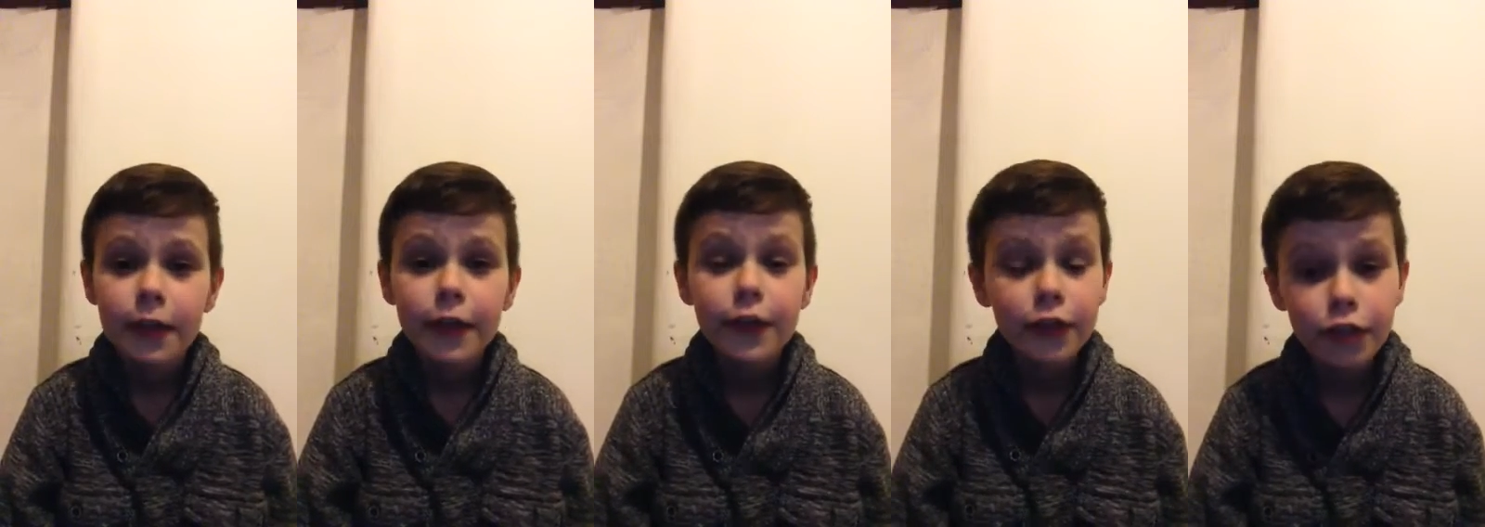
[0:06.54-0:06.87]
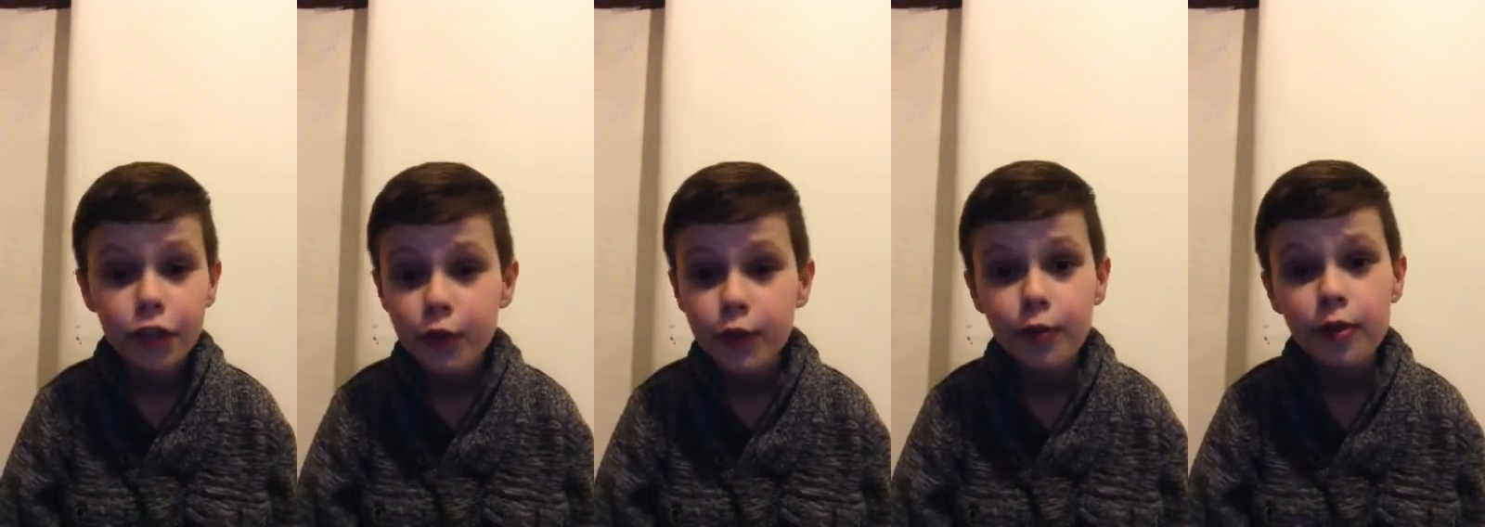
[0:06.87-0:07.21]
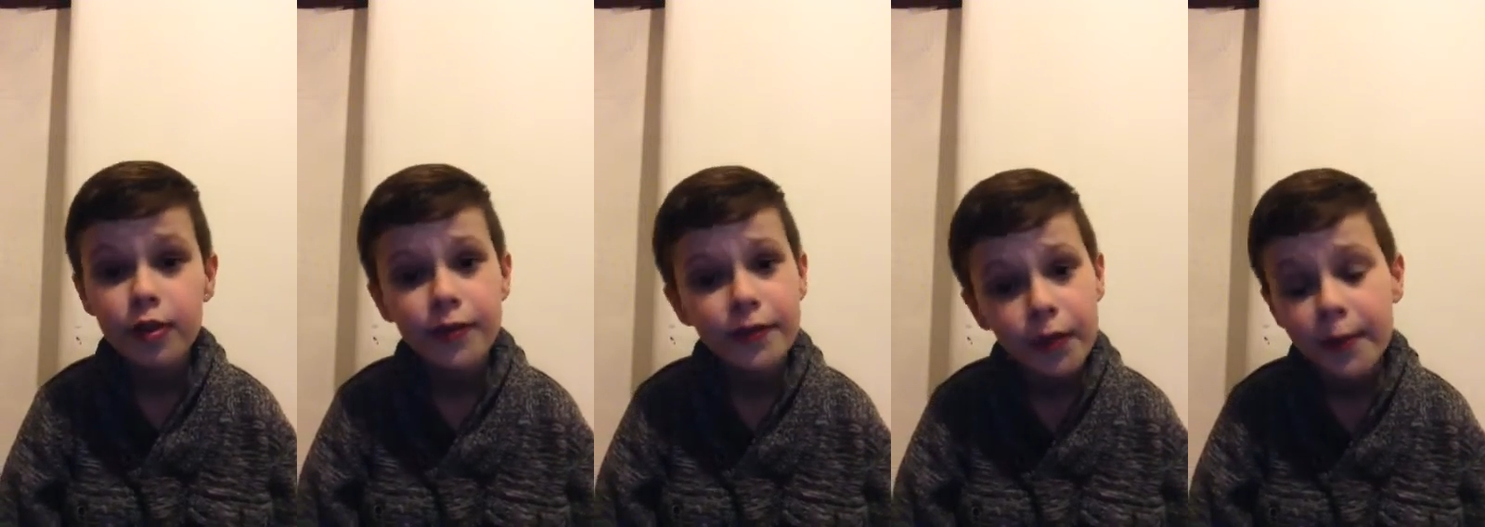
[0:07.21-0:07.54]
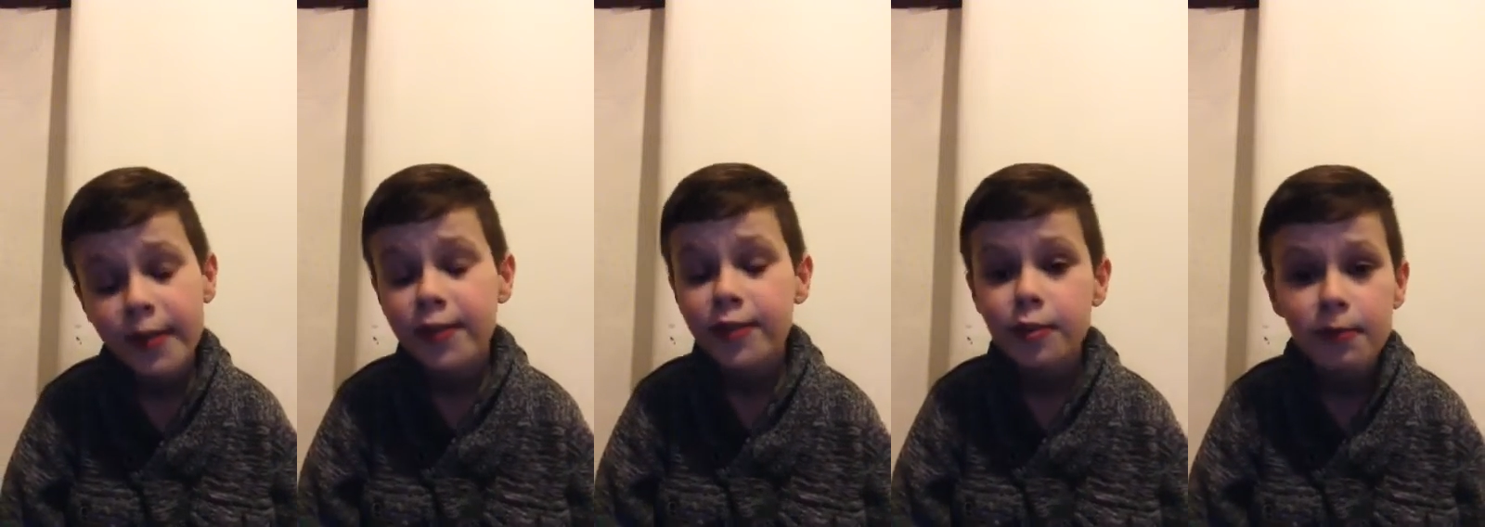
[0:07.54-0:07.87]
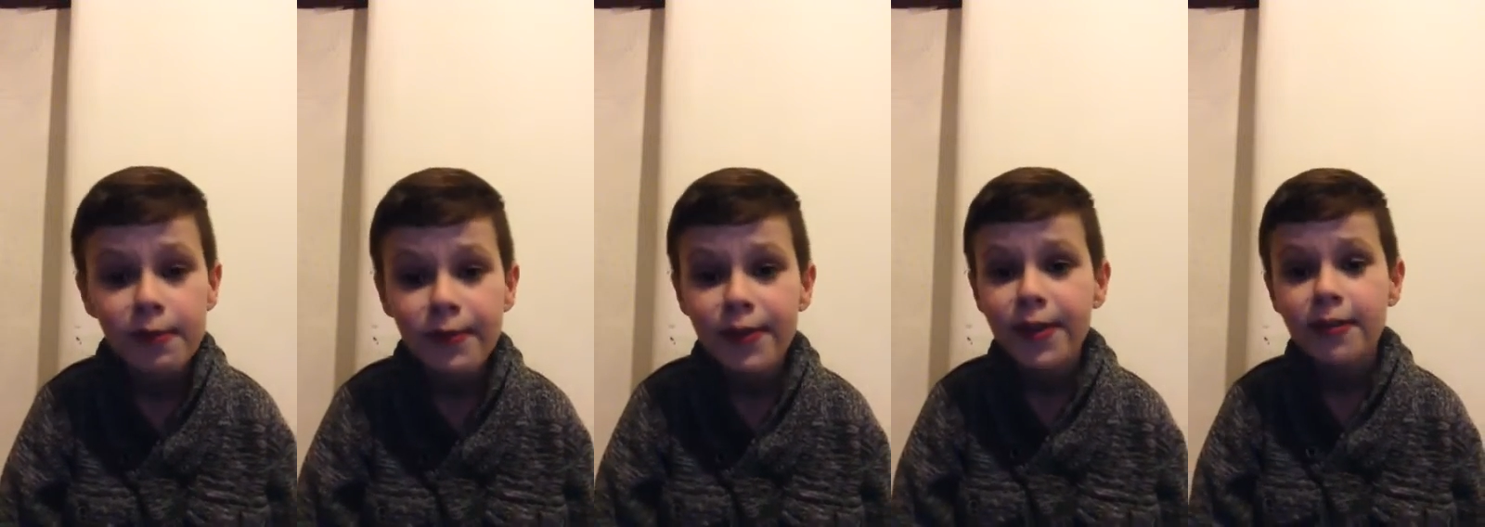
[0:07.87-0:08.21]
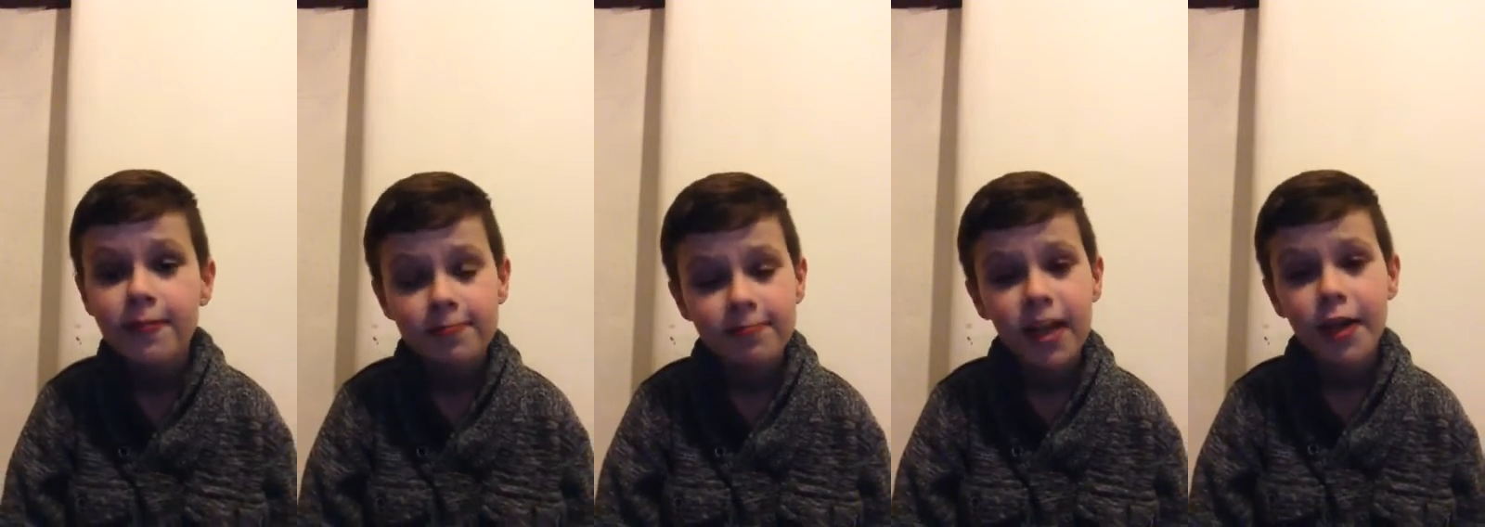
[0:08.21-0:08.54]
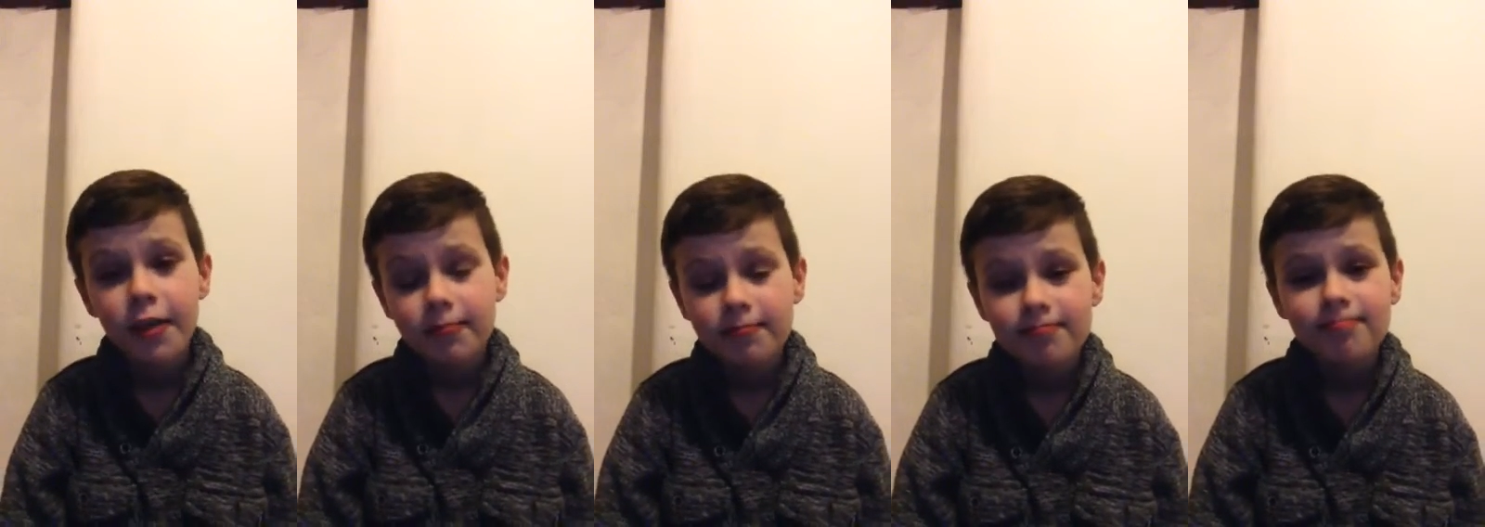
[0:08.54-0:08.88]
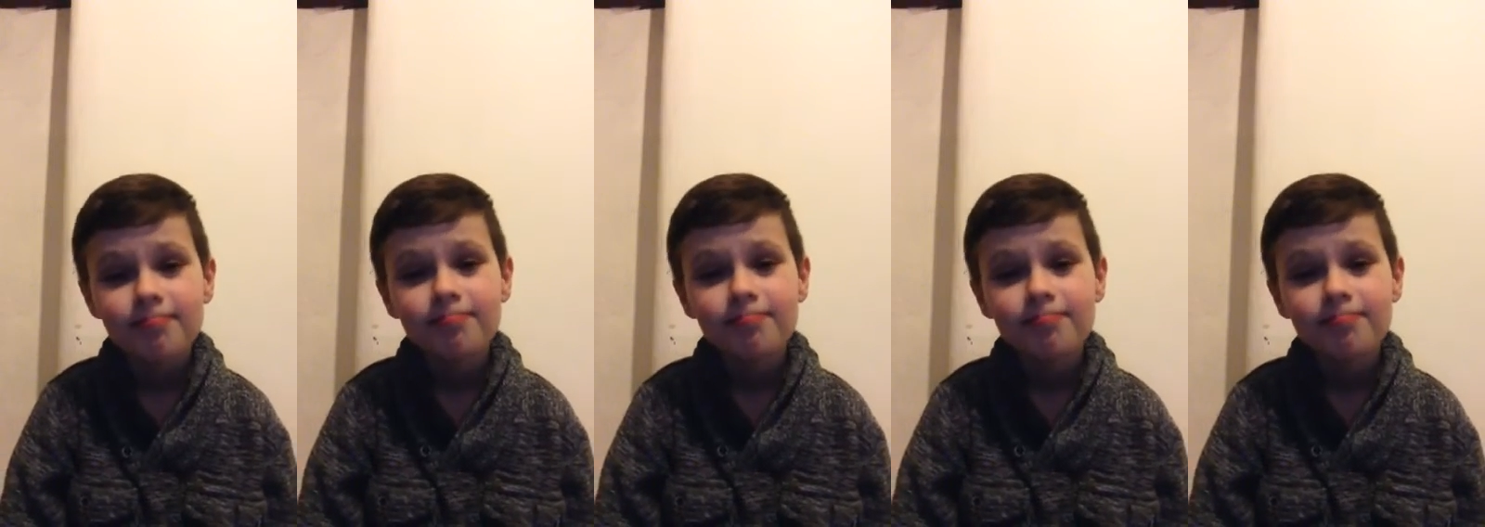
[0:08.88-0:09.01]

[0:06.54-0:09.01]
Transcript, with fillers: It's unusual for me to do a video.